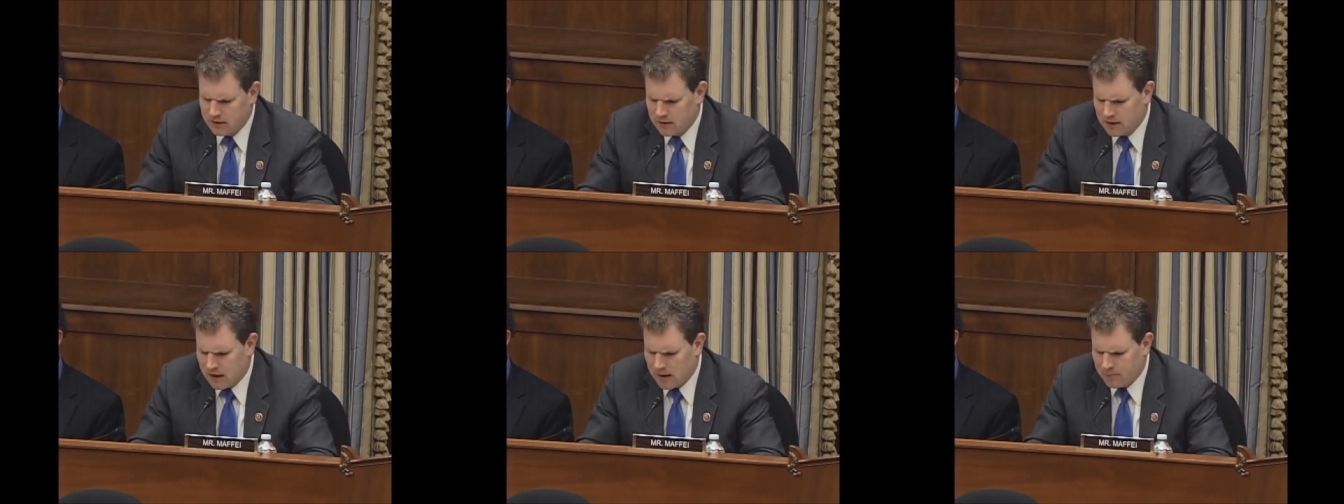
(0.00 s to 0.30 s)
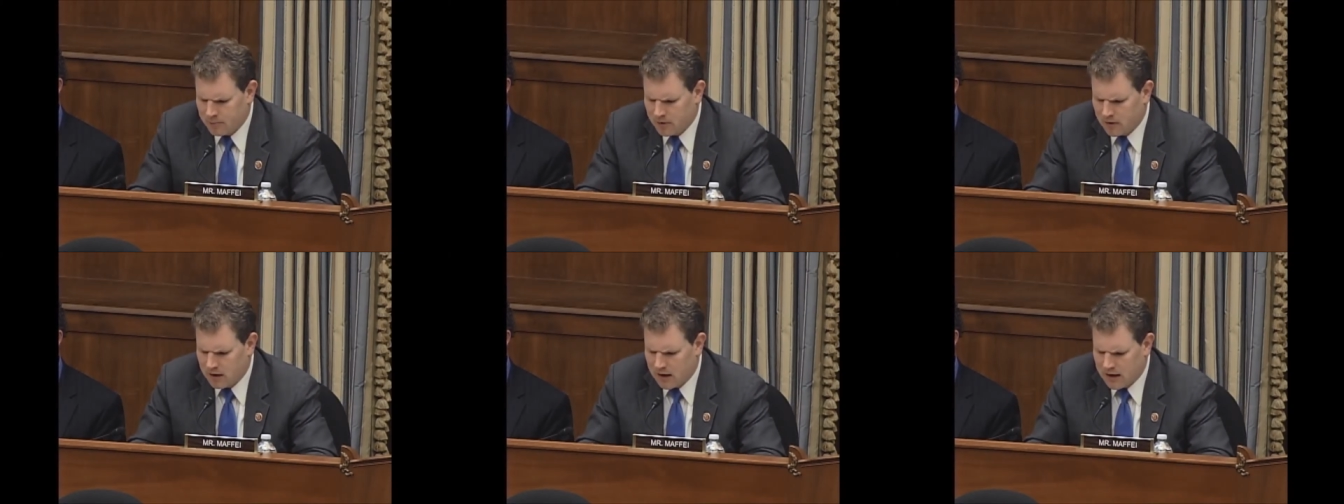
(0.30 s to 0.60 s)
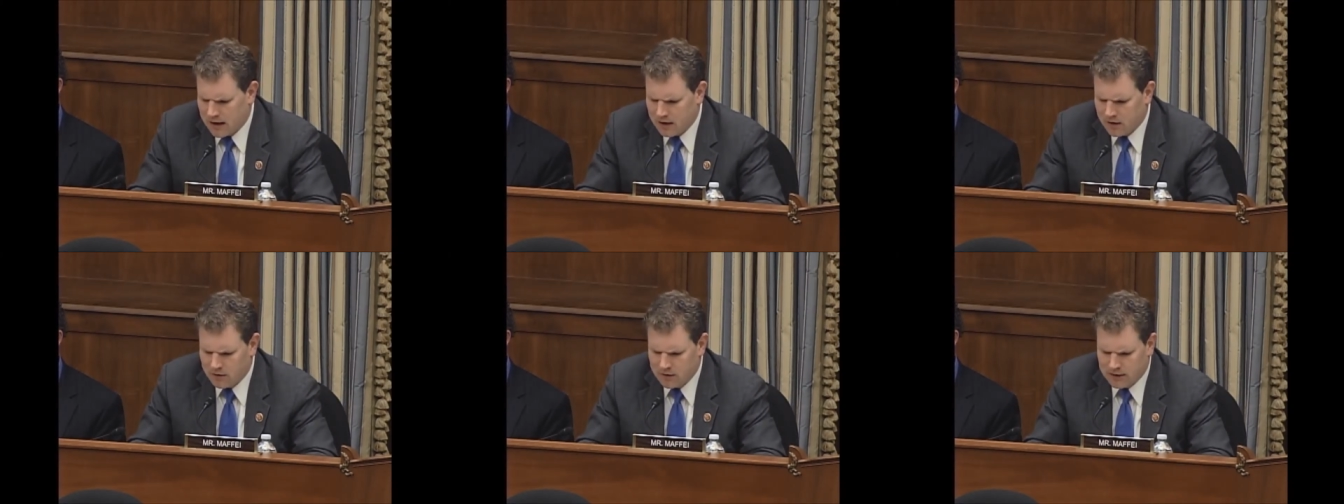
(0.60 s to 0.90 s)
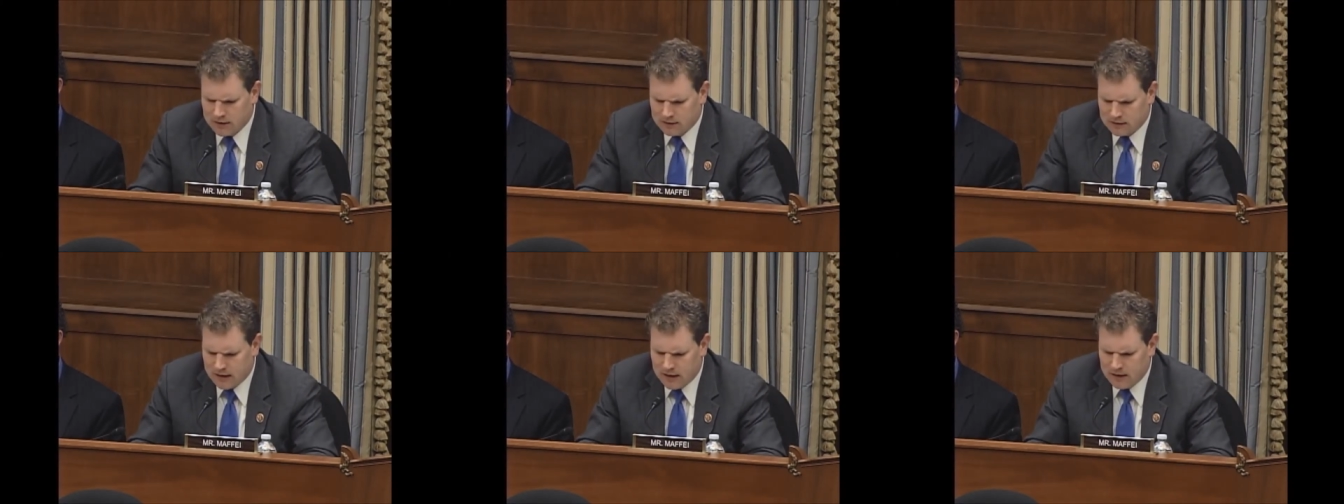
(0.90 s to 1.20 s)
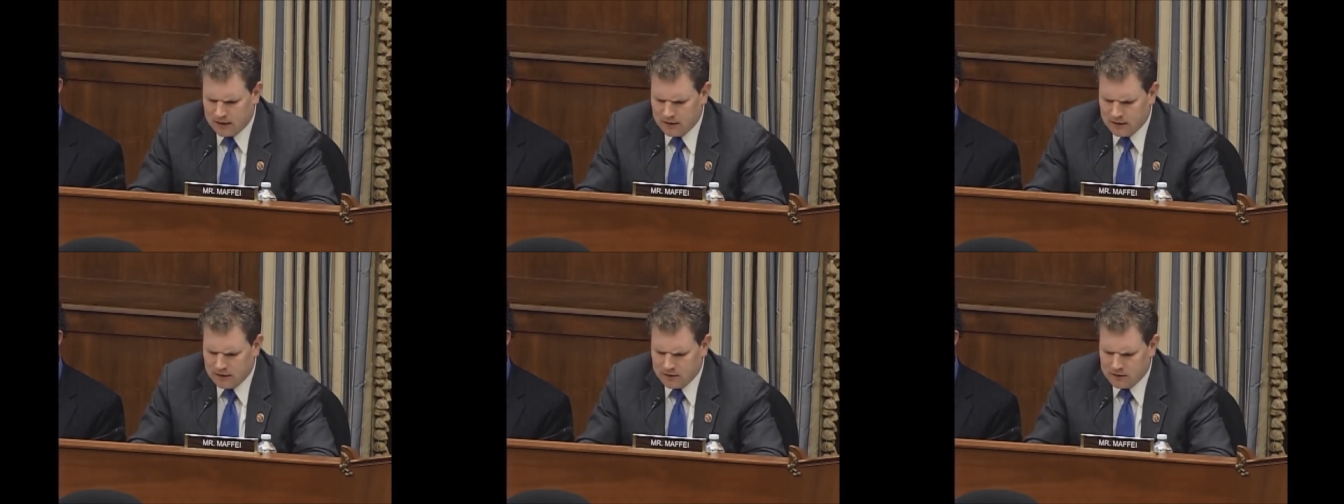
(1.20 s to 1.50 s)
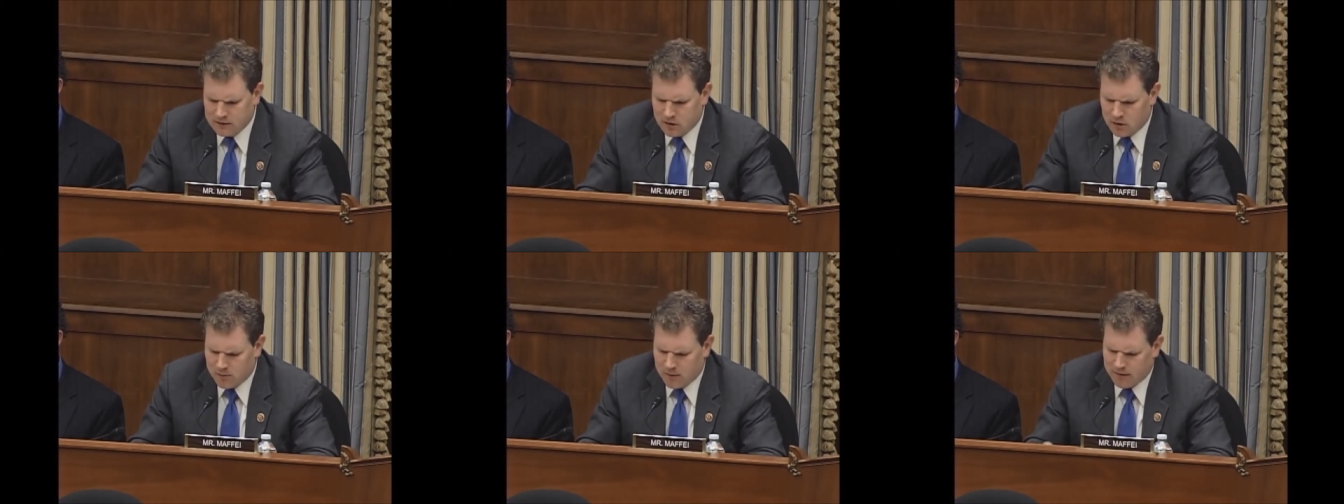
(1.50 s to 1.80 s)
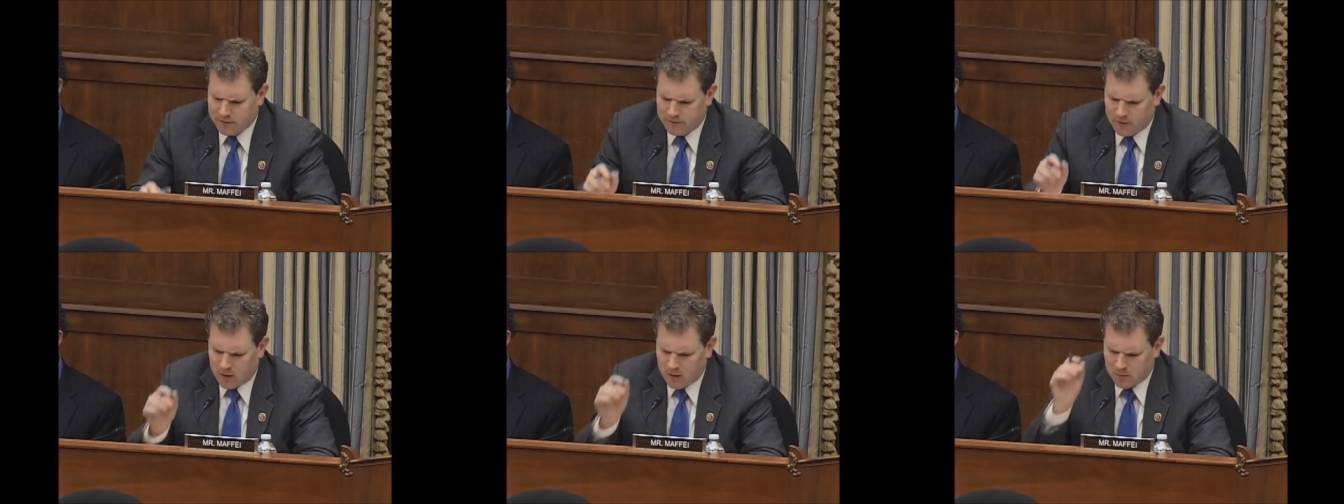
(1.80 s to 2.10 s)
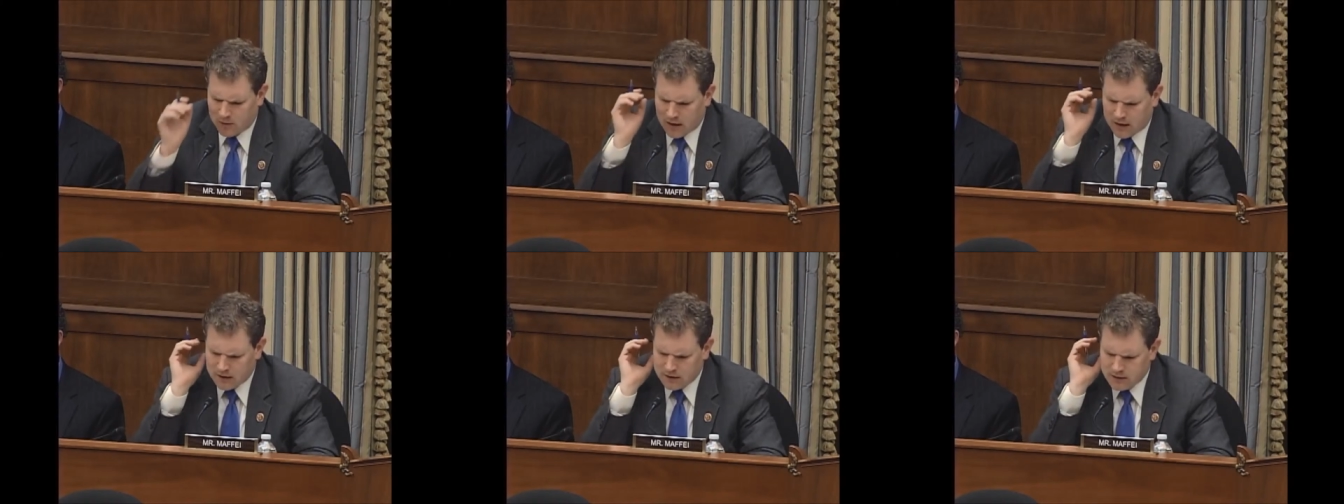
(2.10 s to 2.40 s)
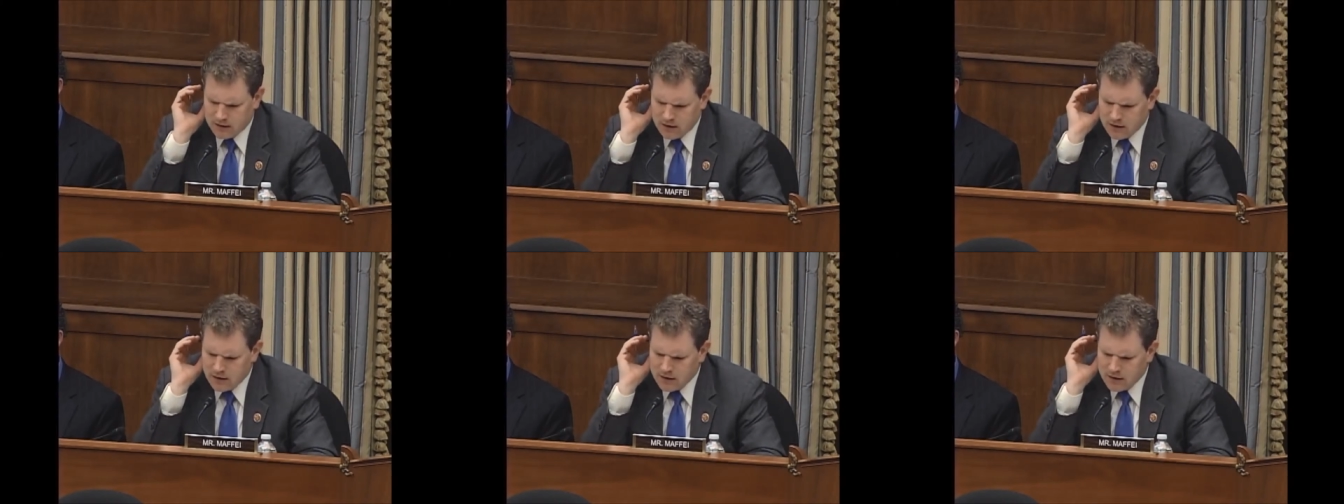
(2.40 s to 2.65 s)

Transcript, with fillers: copper, iron, and lead into nearby farmland.